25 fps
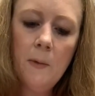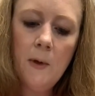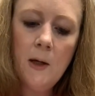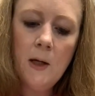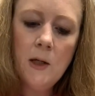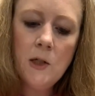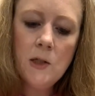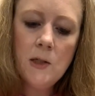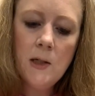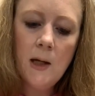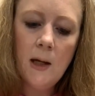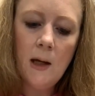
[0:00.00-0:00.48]

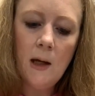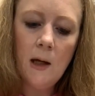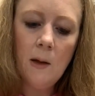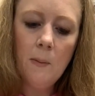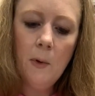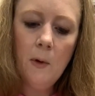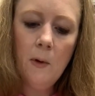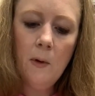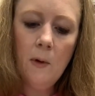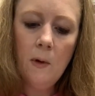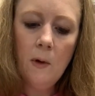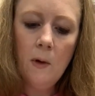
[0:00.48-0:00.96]
each tab
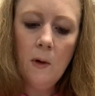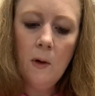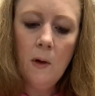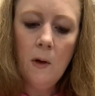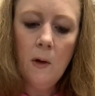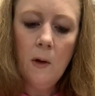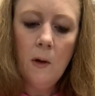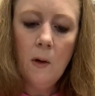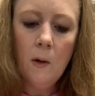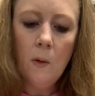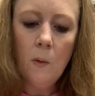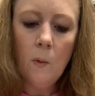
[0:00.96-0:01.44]

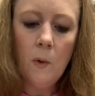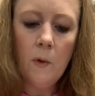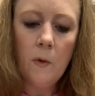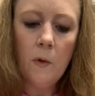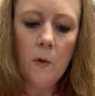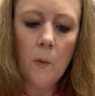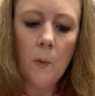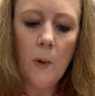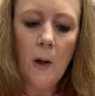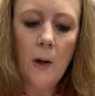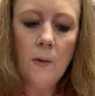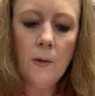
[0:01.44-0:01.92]
with the
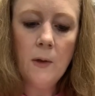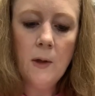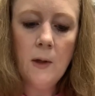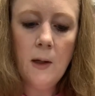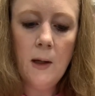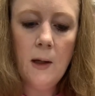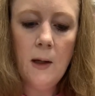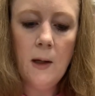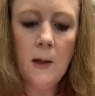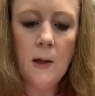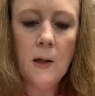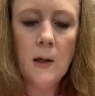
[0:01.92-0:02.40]
rounded
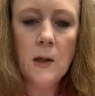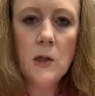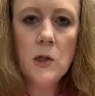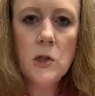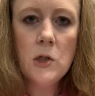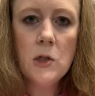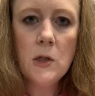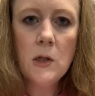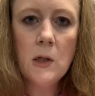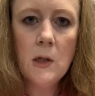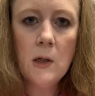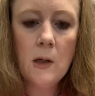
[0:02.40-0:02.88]

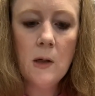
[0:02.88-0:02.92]
edge